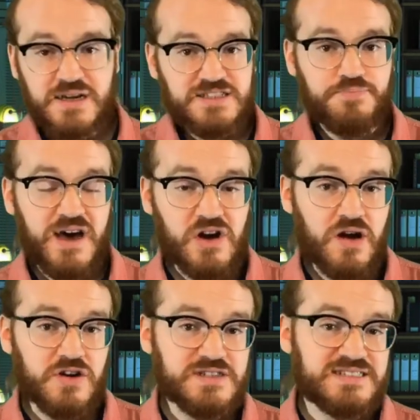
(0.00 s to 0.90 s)
To better
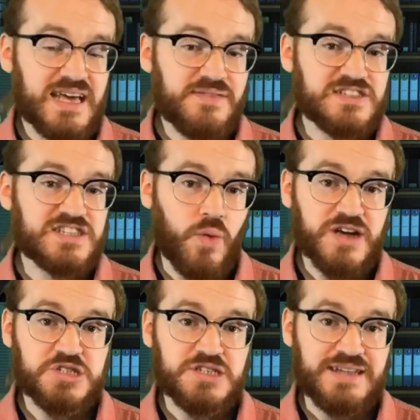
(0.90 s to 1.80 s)
understand this
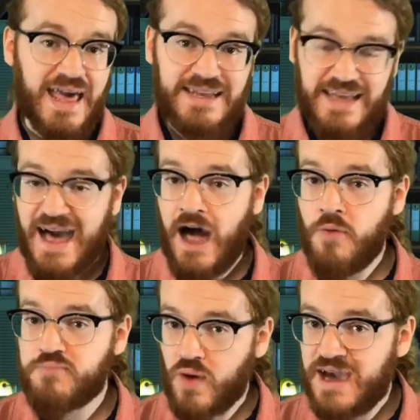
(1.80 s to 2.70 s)
question and how
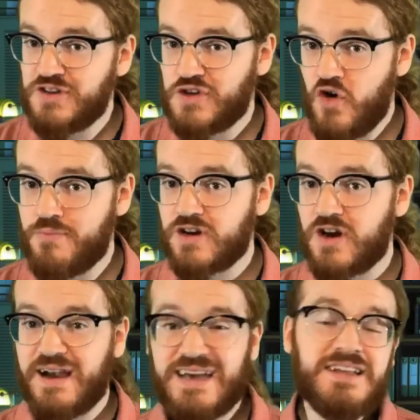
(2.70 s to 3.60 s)
Bryan
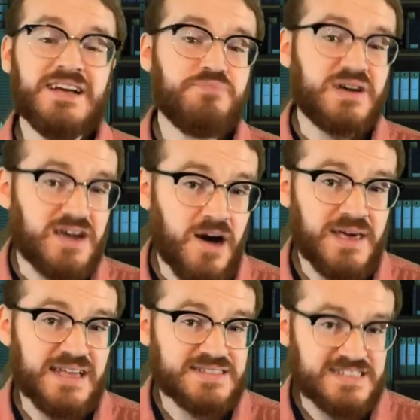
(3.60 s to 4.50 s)
Kohberger ended up
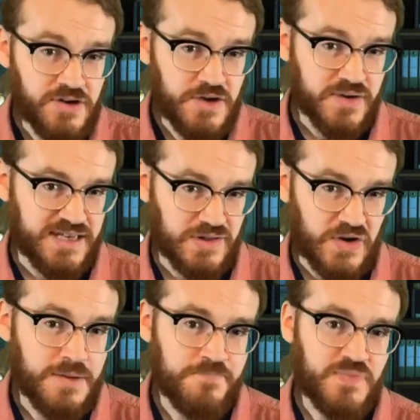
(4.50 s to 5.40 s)
becoming a serial
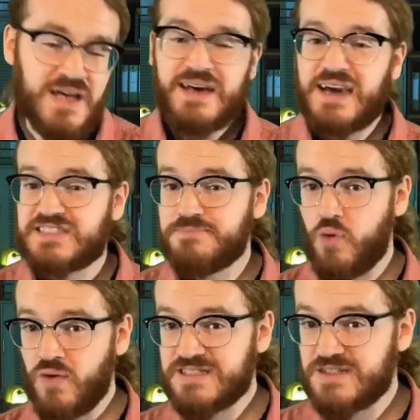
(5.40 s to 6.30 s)
killer, it's
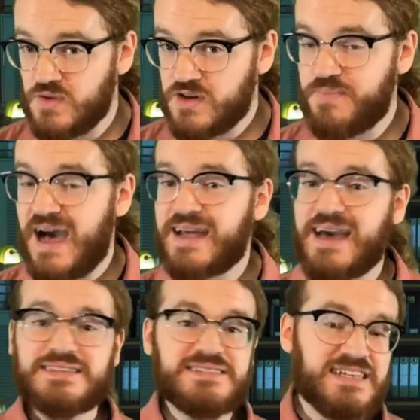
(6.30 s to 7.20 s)
important to look back
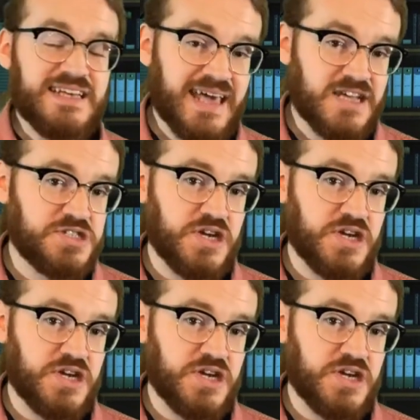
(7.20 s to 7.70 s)
at his teenage